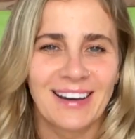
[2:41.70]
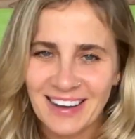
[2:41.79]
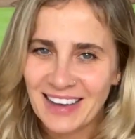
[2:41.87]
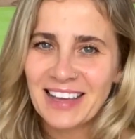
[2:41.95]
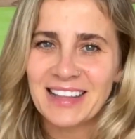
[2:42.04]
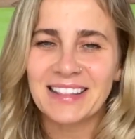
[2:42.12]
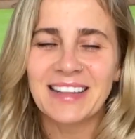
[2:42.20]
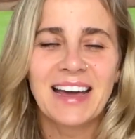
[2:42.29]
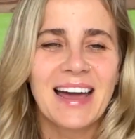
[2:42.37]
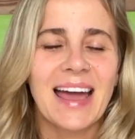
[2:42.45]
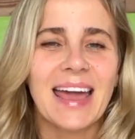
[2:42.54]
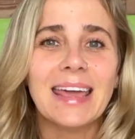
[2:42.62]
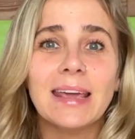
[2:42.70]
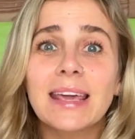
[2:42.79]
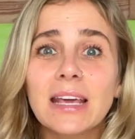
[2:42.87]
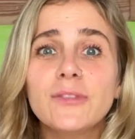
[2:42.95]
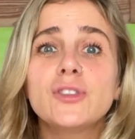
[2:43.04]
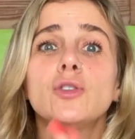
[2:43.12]
in, it
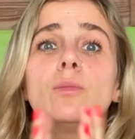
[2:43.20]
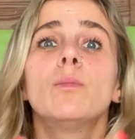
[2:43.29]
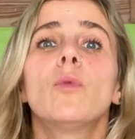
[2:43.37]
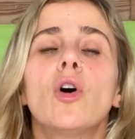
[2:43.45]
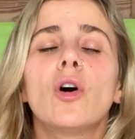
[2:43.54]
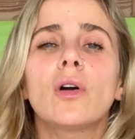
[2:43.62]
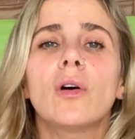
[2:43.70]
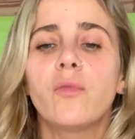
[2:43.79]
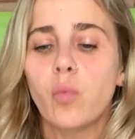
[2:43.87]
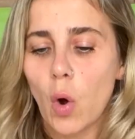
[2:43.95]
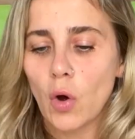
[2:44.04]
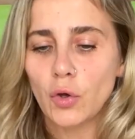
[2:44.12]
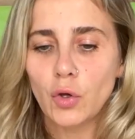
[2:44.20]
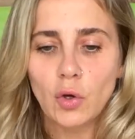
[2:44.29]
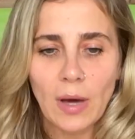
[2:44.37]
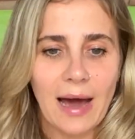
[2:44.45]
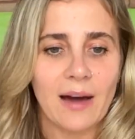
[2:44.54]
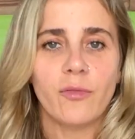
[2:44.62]
gives you more of what you
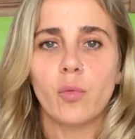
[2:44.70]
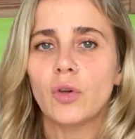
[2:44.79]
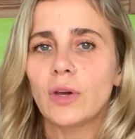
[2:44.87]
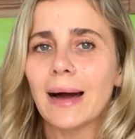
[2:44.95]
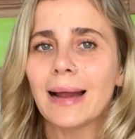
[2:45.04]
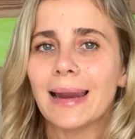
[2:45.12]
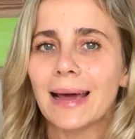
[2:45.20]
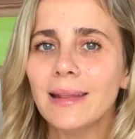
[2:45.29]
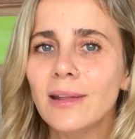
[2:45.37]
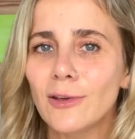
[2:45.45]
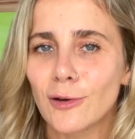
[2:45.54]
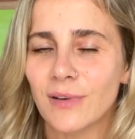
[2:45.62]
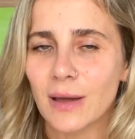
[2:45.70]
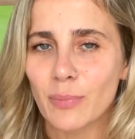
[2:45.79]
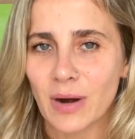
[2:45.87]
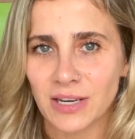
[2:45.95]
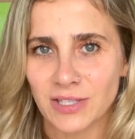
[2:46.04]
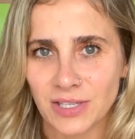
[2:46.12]
have, what you're aligning your
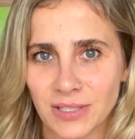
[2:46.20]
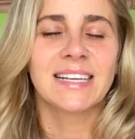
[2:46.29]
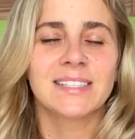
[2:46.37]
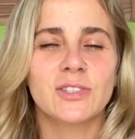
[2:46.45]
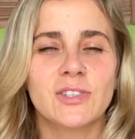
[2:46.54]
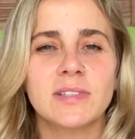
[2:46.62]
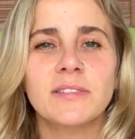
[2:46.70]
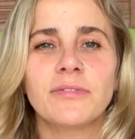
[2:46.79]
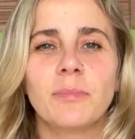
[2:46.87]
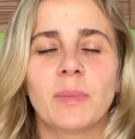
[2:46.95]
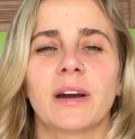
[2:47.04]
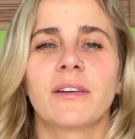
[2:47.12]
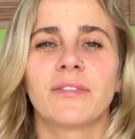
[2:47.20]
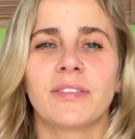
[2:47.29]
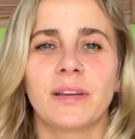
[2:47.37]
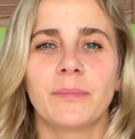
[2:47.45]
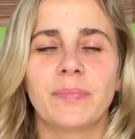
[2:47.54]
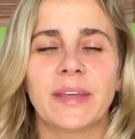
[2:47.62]
vibration. So Joseph
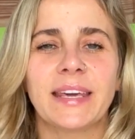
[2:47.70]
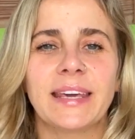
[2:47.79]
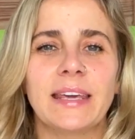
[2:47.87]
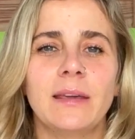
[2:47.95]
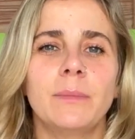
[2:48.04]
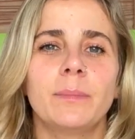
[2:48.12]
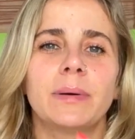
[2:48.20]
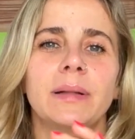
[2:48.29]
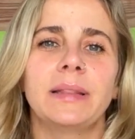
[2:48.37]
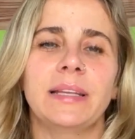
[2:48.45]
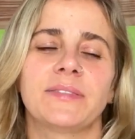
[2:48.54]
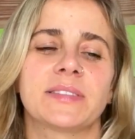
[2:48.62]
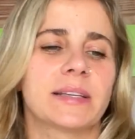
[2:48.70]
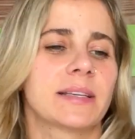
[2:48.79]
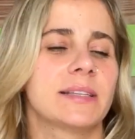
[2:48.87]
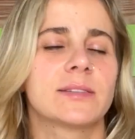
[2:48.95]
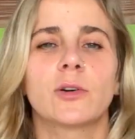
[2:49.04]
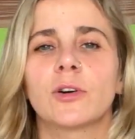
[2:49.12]
Murphy, he believes, and
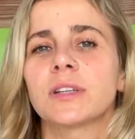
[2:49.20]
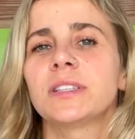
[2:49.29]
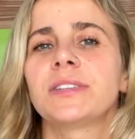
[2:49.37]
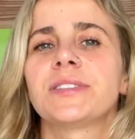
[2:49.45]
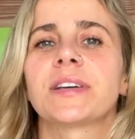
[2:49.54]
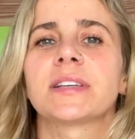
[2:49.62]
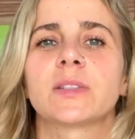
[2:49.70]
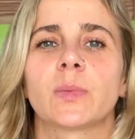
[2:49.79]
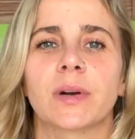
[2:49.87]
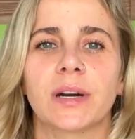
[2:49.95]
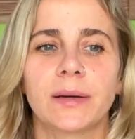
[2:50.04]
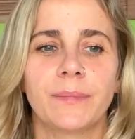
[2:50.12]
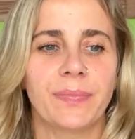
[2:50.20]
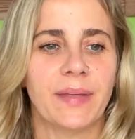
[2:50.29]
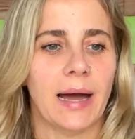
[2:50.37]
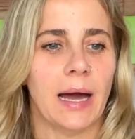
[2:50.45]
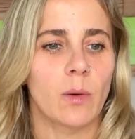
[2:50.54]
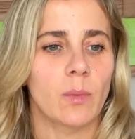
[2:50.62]
his core teachings were
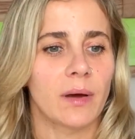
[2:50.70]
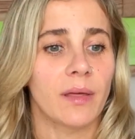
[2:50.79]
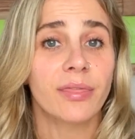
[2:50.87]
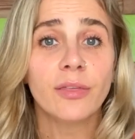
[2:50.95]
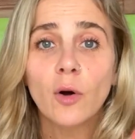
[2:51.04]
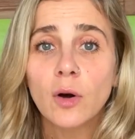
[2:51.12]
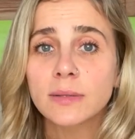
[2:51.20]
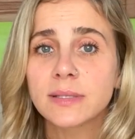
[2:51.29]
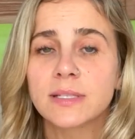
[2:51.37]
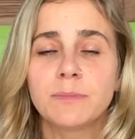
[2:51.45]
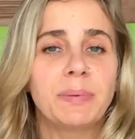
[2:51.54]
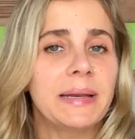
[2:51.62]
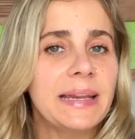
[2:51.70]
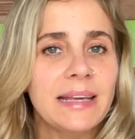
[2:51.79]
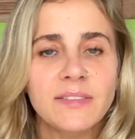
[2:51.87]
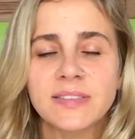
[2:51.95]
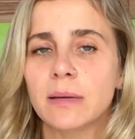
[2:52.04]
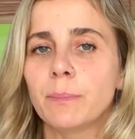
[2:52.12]
that our thoughts,
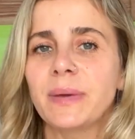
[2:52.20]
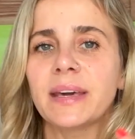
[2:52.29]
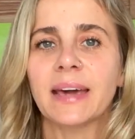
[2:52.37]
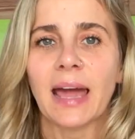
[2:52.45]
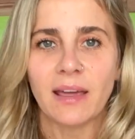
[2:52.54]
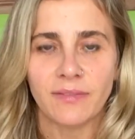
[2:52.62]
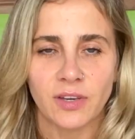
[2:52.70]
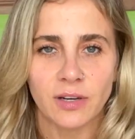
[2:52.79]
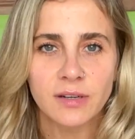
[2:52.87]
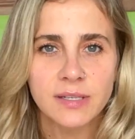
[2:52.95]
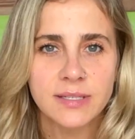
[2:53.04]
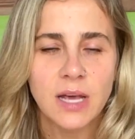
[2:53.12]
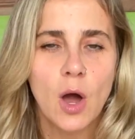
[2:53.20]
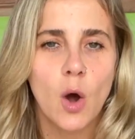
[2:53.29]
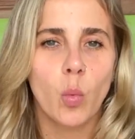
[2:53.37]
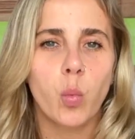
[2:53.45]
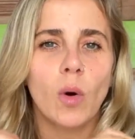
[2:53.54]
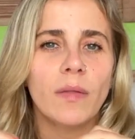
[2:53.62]
beliefs, and behaviors,
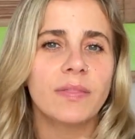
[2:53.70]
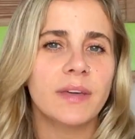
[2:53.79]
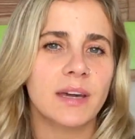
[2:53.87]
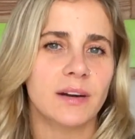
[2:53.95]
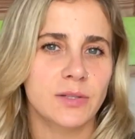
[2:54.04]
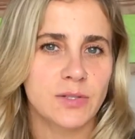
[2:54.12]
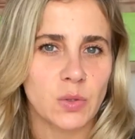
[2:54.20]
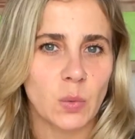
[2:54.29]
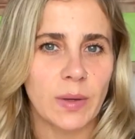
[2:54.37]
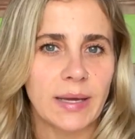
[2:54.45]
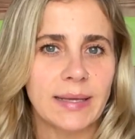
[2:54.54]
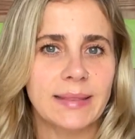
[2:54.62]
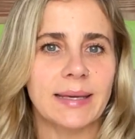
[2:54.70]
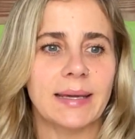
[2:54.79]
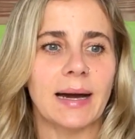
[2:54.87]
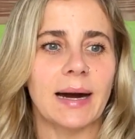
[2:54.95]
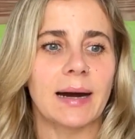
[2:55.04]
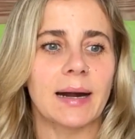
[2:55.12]
what they are doing,
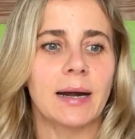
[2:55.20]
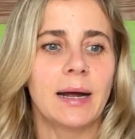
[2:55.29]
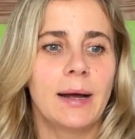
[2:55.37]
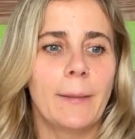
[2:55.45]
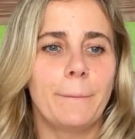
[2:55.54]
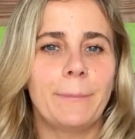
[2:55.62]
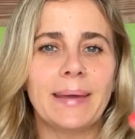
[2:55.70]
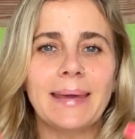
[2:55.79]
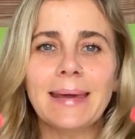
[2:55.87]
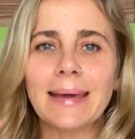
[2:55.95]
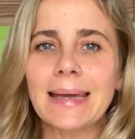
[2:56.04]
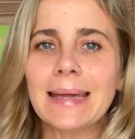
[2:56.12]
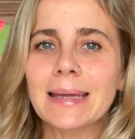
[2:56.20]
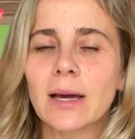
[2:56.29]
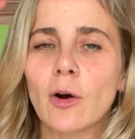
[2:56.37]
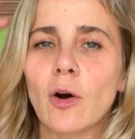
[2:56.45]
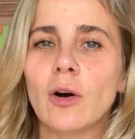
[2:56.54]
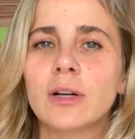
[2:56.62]
they are being in a
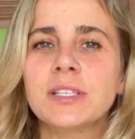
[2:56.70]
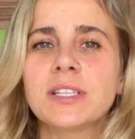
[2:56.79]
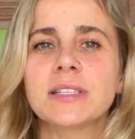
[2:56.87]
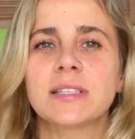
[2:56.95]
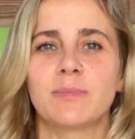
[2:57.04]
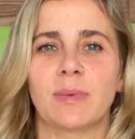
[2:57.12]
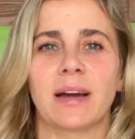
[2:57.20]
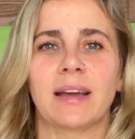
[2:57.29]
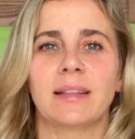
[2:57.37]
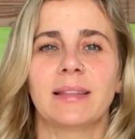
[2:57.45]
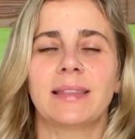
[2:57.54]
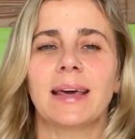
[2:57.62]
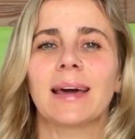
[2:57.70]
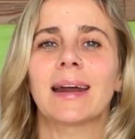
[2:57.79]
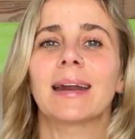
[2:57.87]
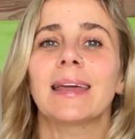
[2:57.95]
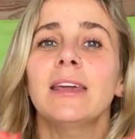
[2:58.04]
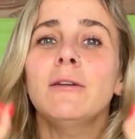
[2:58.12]
conscious mind, they
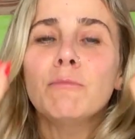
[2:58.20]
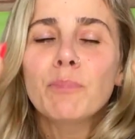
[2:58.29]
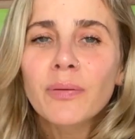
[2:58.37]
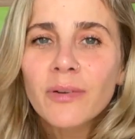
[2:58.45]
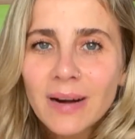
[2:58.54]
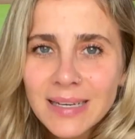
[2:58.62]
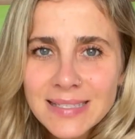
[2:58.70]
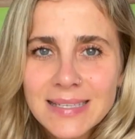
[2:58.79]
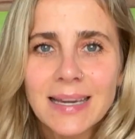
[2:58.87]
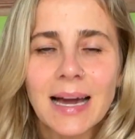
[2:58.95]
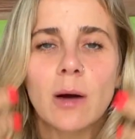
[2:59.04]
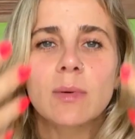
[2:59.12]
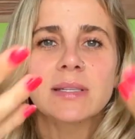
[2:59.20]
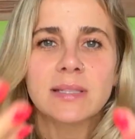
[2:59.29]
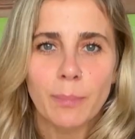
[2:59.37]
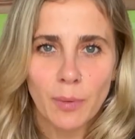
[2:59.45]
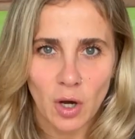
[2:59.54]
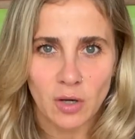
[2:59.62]
are impressing our
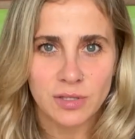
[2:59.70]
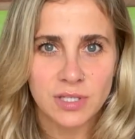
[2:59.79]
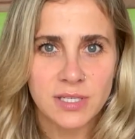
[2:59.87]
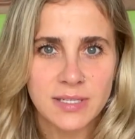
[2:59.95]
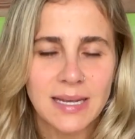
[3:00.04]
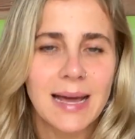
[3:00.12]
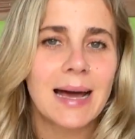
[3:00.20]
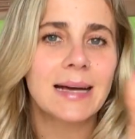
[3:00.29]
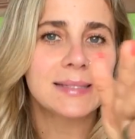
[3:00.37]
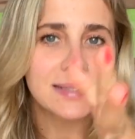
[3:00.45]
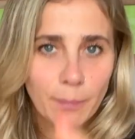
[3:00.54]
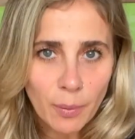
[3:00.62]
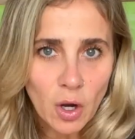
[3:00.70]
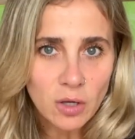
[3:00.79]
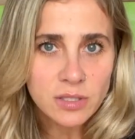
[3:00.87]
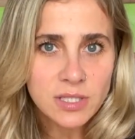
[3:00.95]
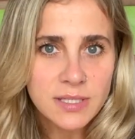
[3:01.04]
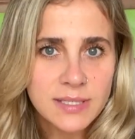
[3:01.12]
subconscious, and
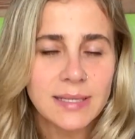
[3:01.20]
subconscious